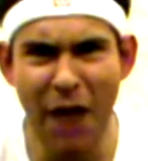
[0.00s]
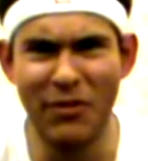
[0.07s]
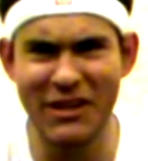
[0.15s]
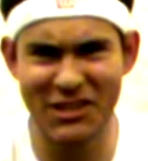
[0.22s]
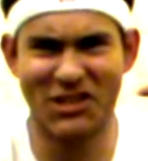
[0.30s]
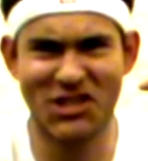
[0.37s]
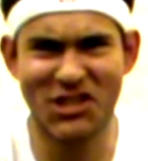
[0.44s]
I've
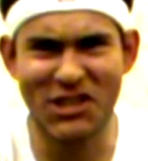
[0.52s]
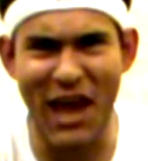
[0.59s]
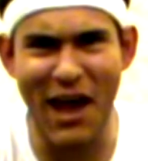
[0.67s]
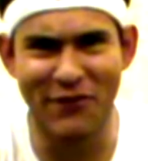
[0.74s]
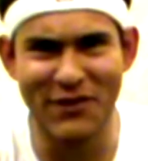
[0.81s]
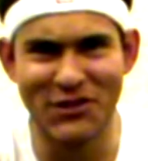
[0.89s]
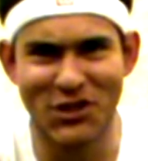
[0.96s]
been to
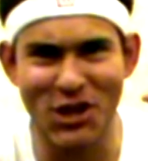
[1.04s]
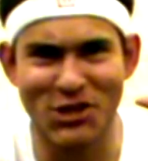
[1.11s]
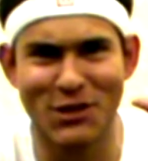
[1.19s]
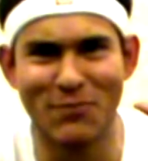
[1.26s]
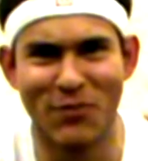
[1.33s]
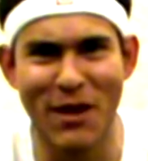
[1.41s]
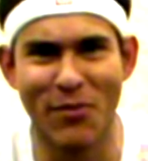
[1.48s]
seven
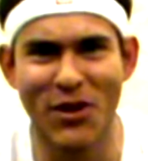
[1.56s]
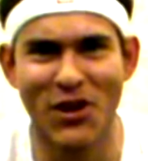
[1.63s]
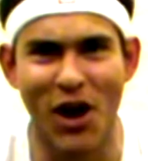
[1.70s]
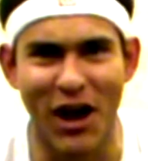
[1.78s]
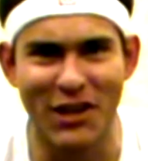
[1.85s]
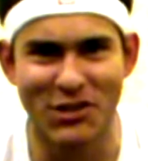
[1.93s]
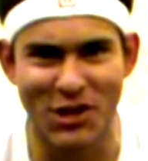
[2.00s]
Justin Bieber
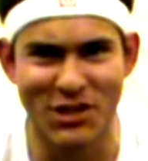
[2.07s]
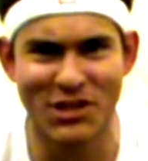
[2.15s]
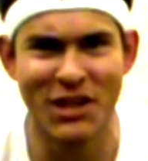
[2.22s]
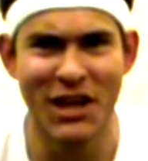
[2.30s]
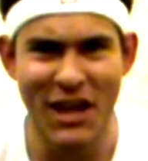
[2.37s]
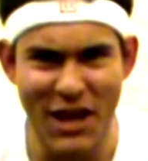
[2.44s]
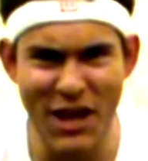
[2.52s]

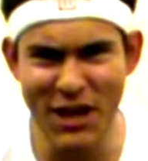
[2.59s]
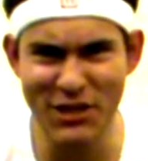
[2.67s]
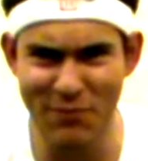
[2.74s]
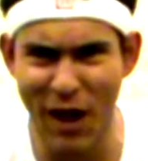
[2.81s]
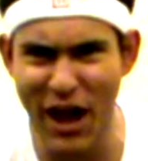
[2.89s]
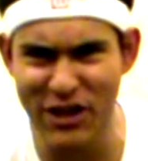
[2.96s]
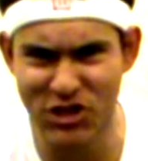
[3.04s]
concerts. He's
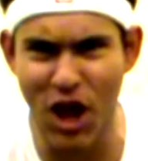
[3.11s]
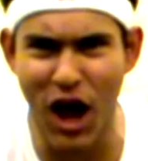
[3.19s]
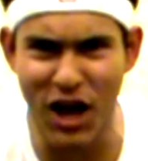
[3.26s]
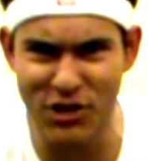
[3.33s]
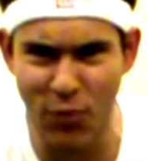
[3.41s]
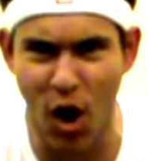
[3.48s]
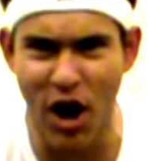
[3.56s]
my
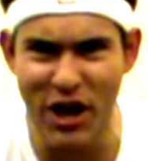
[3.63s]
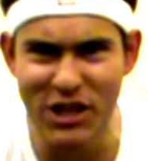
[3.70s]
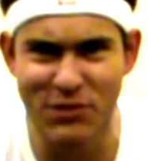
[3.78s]
dodgeball